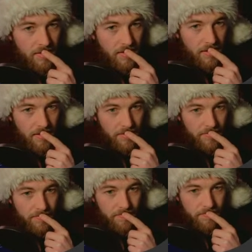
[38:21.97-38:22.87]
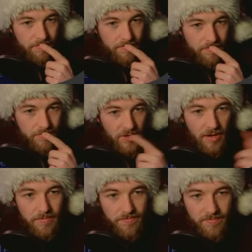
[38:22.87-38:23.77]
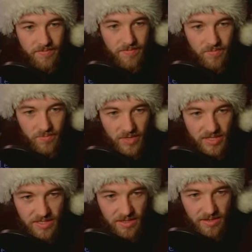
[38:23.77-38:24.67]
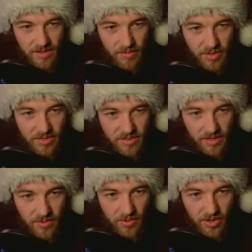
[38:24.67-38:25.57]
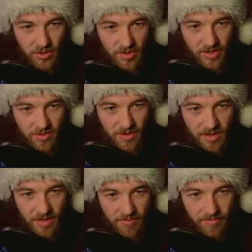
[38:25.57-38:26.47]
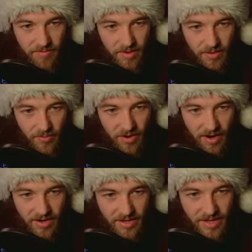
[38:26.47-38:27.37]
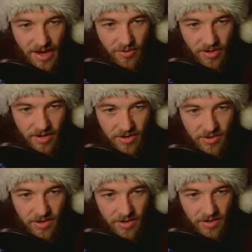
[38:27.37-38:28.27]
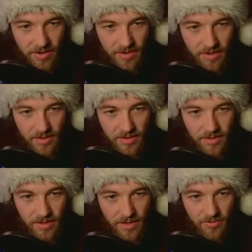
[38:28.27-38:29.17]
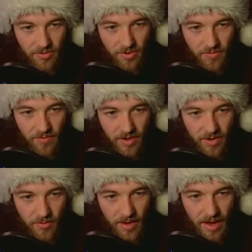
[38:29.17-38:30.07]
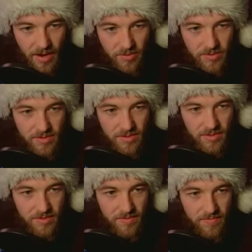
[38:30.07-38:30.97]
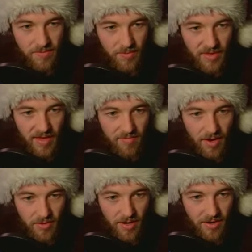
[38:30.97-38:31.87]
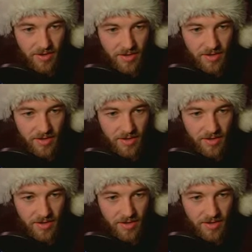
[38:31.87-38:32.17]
But yeah, it appears like we're going into the cave and we're heading down here and trying to find our way out from the cave down here.